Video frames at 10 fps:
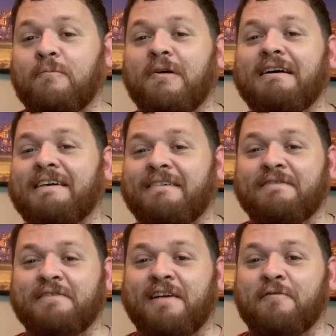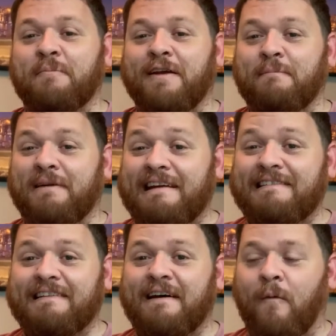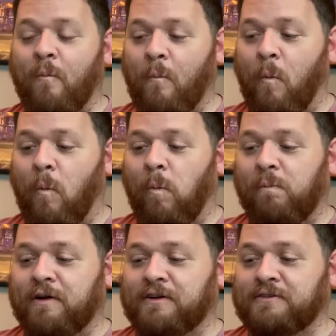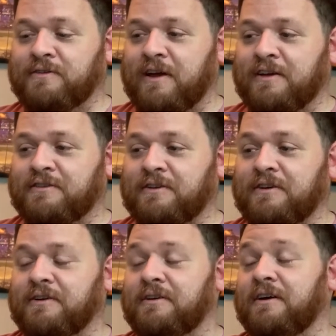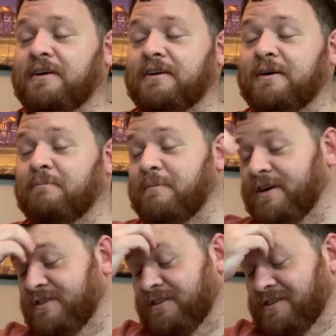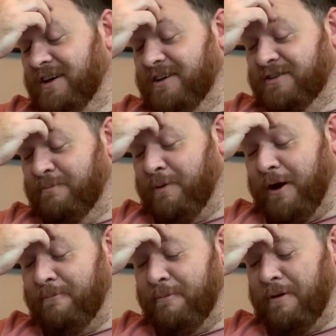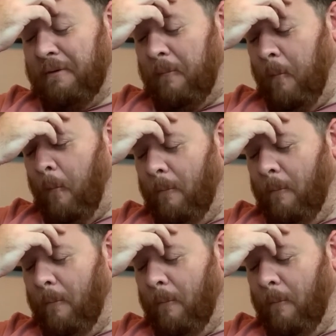Why have we never made a pizza? It has a amazing taste of peppermint